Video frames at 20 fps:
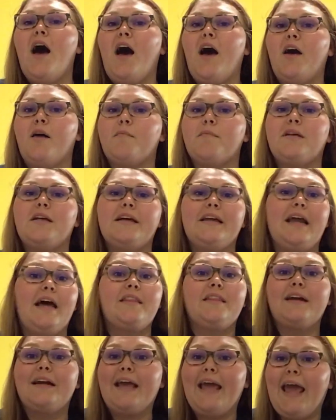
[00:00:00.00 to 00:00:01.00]
clean out their
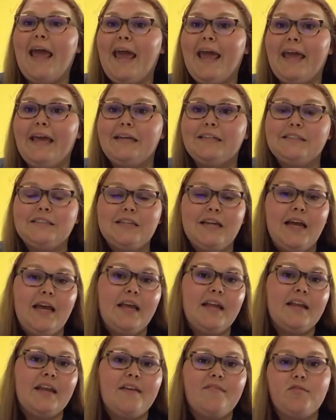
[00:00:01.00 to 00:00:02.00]
cage, and
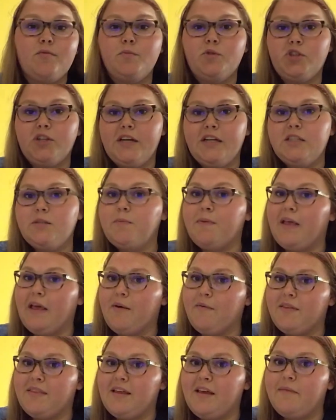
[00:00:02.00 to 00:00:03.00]
give them treats, play with
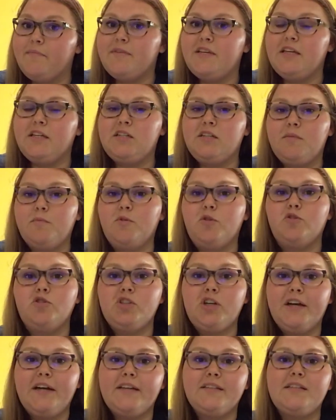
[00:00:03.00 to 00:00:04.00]
them, teach them new
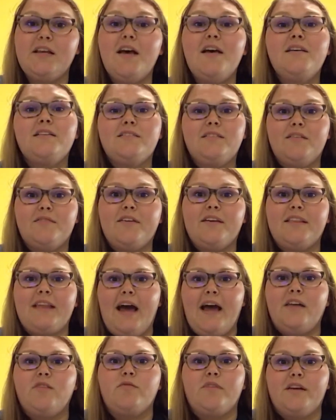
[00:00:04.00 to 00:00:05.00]
tricks, stuff like that, and
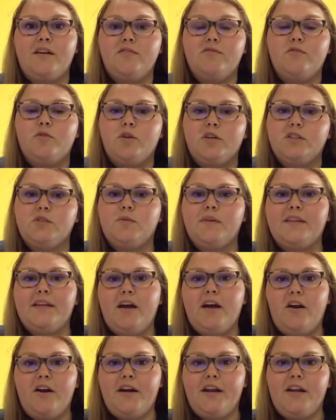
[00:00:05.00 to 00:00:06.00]
reinforce what they
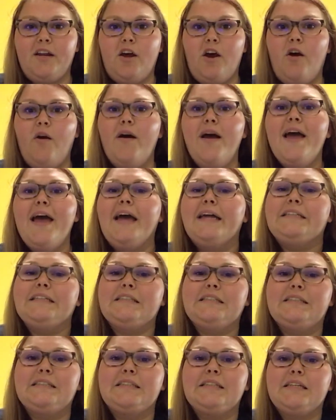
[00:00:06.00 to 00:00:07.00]
already know, and just
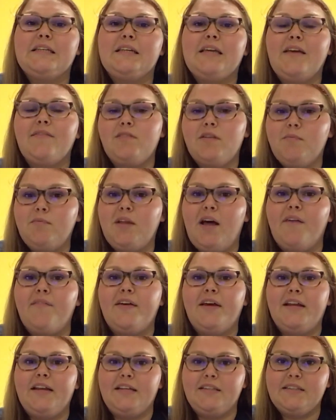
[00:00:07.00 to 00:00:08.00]
give them loving
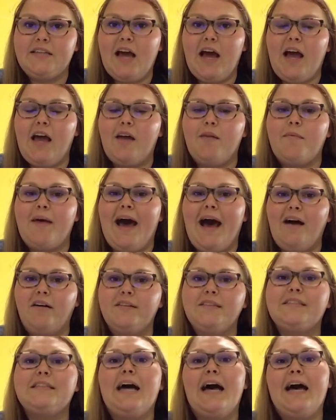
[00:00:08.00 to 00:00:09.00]
and time
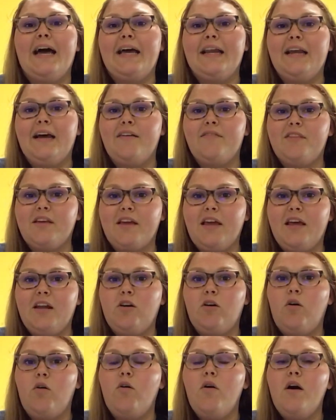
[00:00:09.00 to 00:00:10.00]
outside of the kennel,
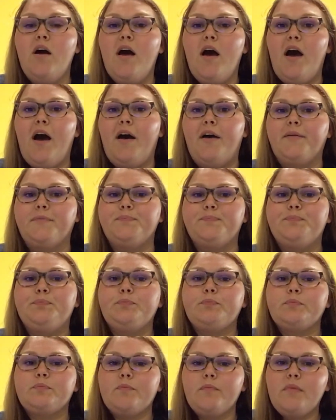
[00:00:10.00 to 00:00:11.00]

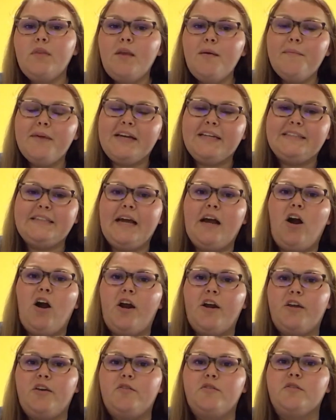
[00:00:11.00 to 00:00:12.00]
because they are
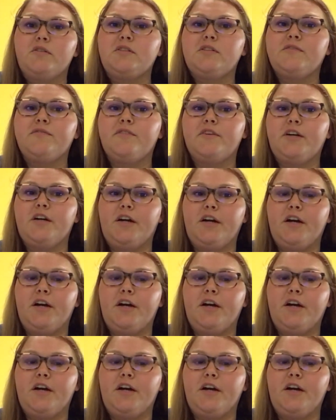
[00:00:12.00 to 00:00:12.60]
used for